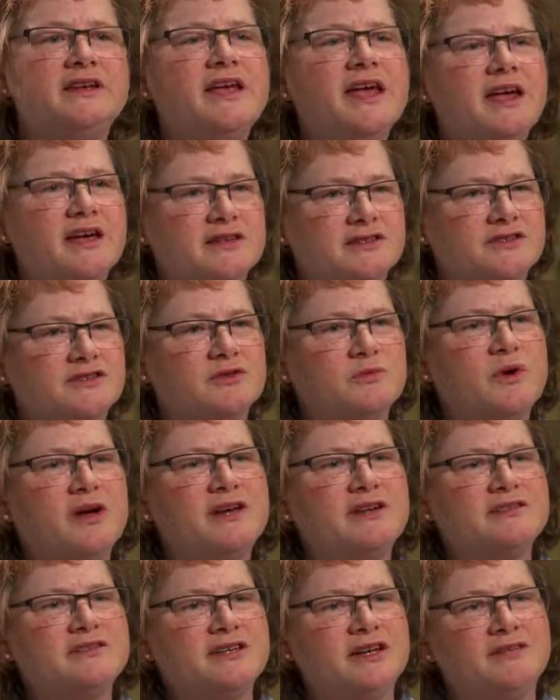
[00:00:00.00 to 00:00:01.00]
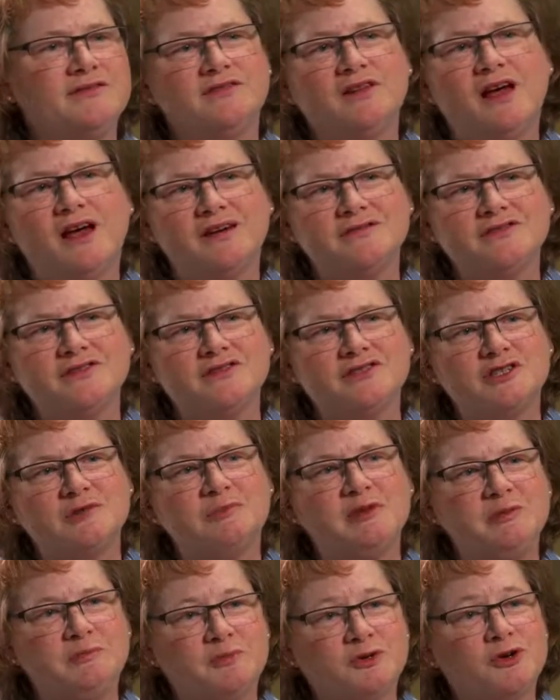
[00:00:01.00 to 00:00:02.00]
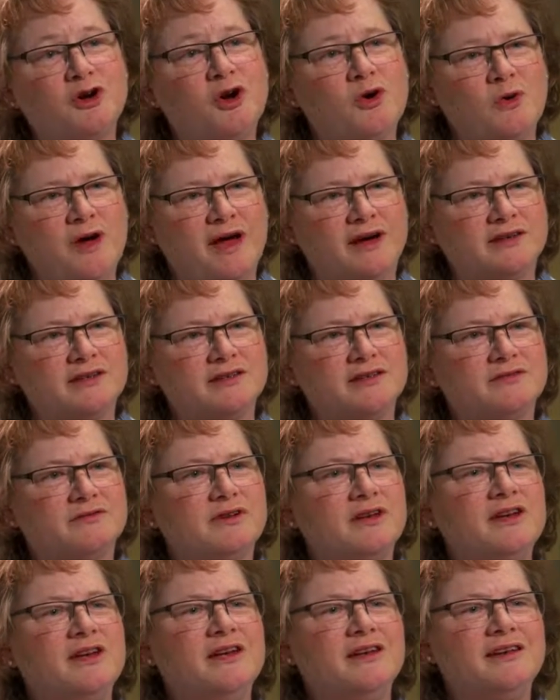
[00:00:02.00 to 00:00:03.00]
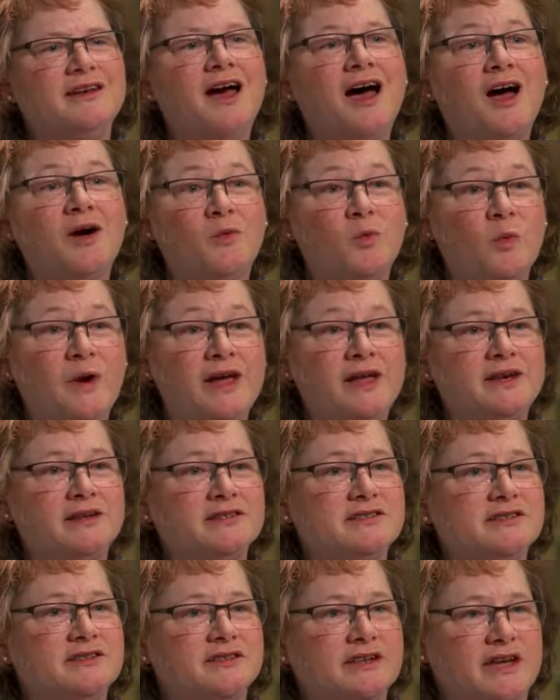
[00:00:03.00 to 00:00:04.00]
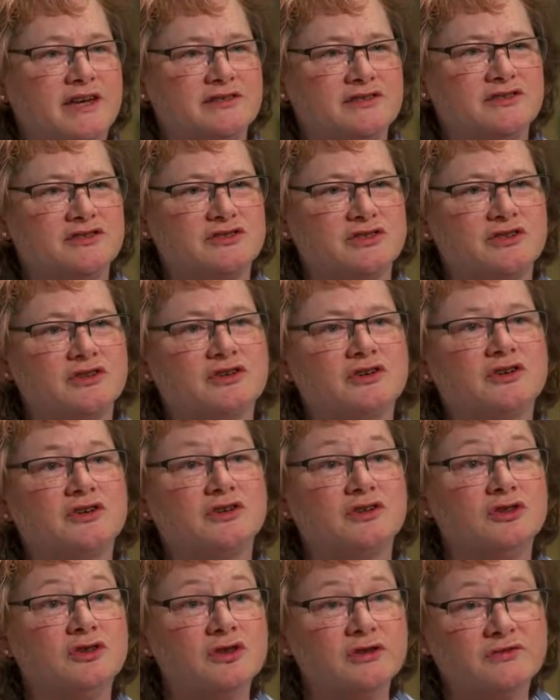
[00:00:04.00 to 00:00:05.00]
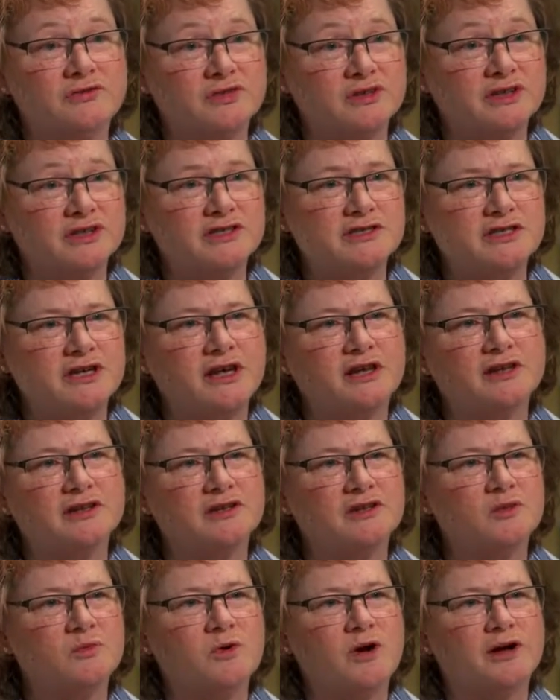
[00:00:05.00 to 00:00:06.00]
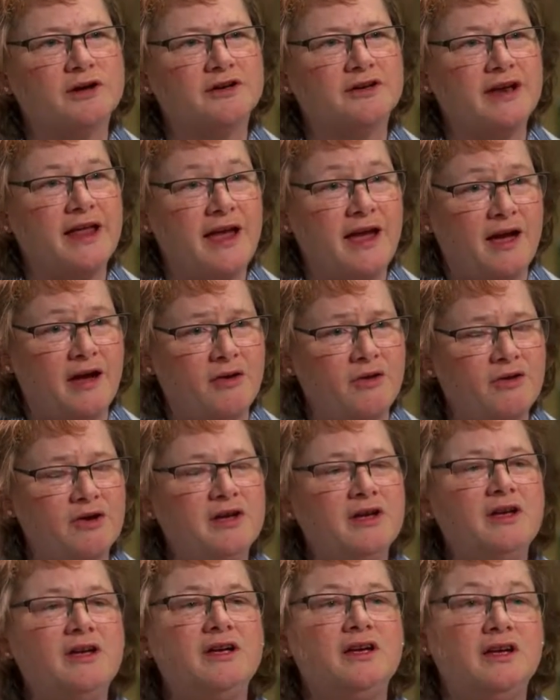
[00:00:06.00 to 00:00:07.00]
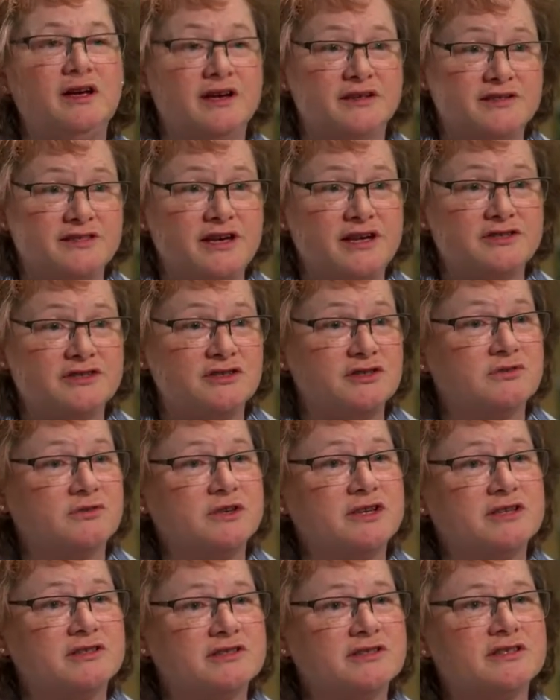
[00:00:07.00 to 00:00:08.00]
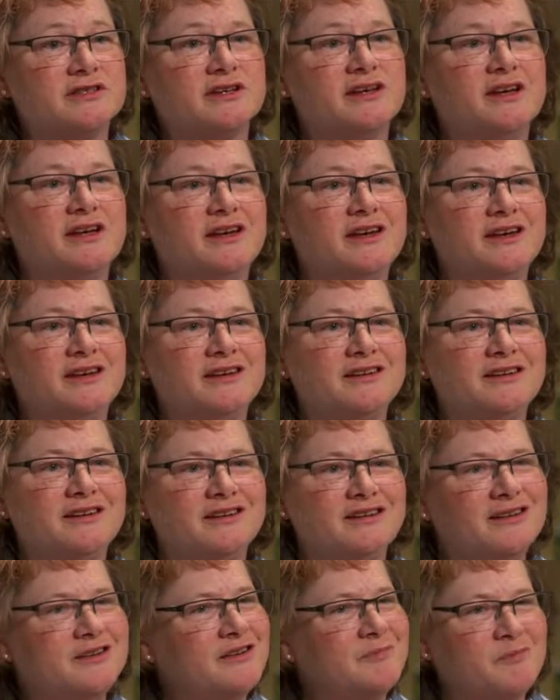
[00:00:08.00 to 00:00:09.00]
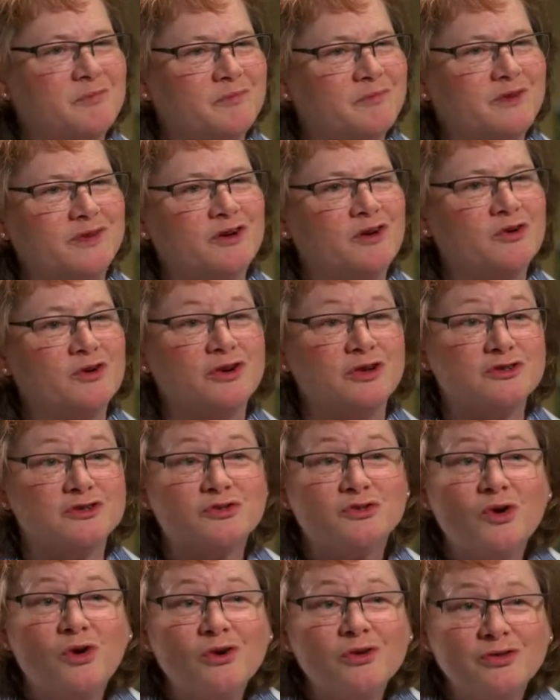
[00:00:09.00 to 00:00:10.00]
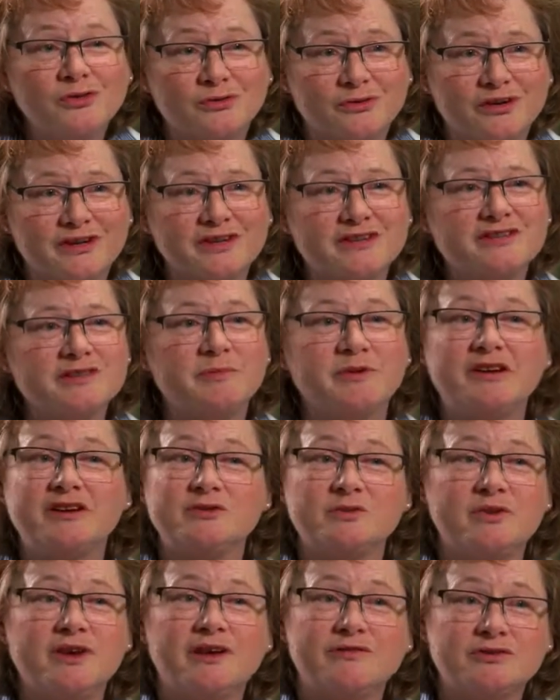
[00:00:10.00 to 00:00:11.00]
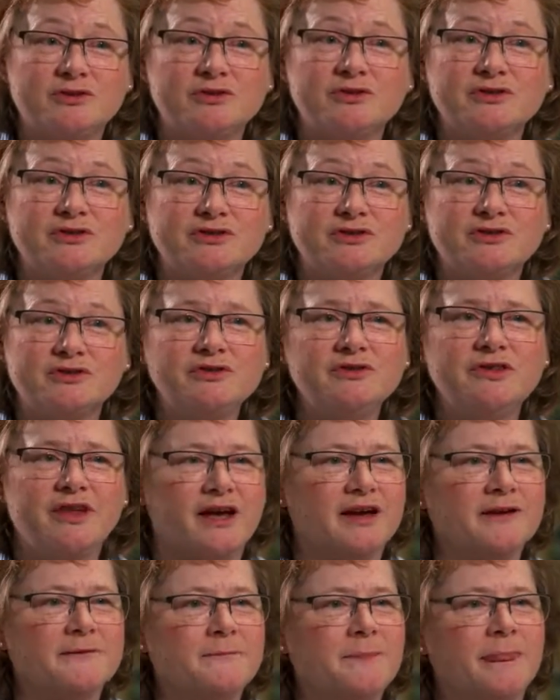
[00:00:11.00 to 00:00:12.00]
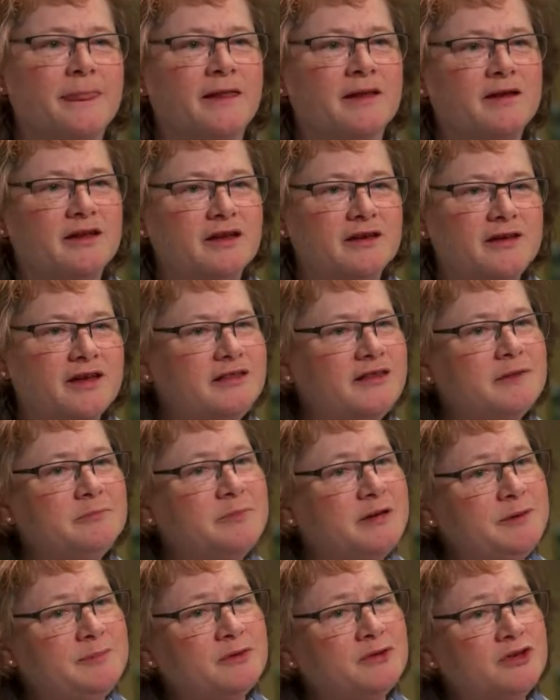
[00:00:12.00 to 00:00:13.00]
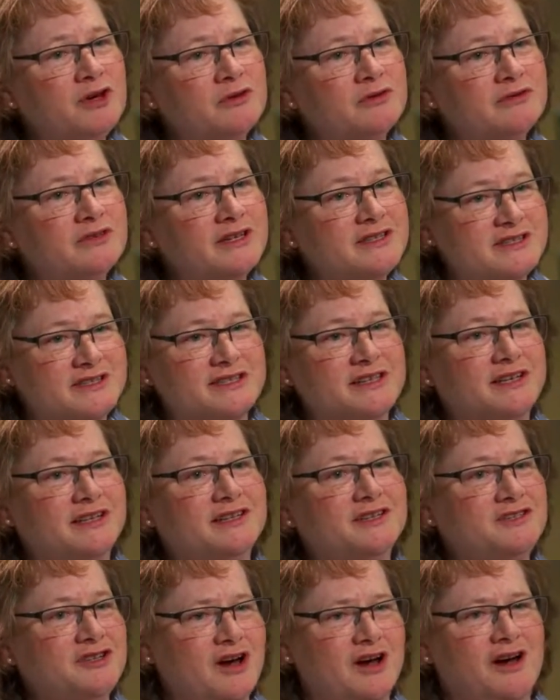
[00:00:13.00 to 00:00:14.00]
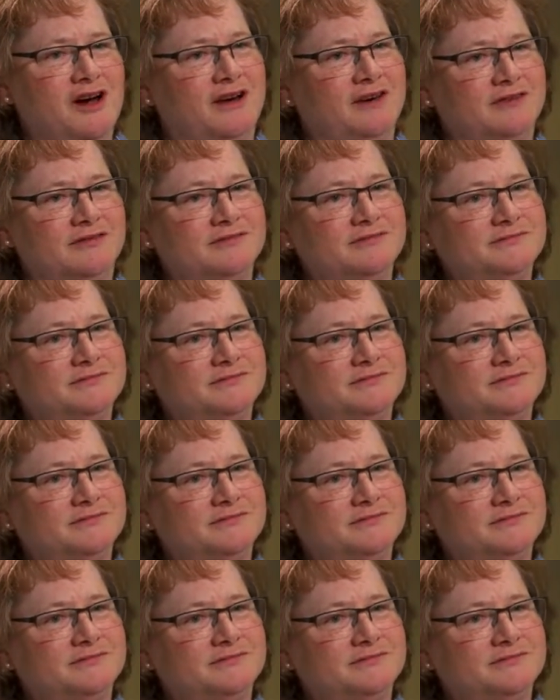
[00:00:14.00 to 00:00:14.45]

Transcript: Yes, the way to save lives is to be proactive, not wait until cases occur. Look for Legionella in the water now, assess the risk, you know, control the risk because we have tools to do that, and then people don't get sick and die.